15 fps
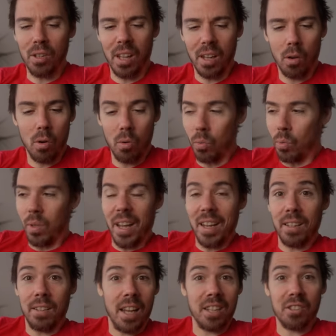Like, oh,
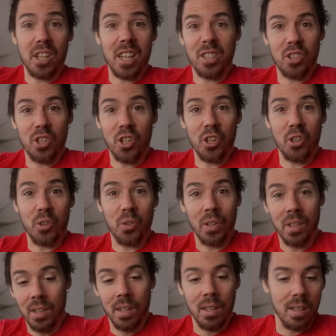XH2.
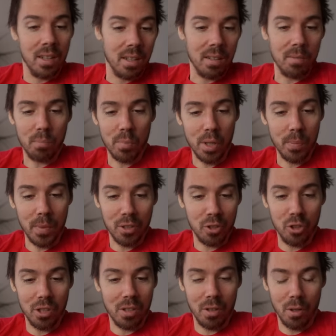Pretty much
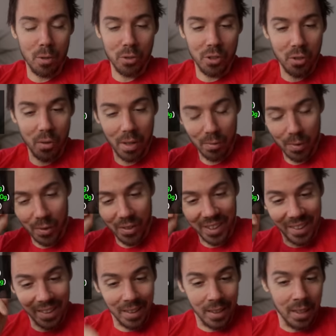just those two. I ruined it.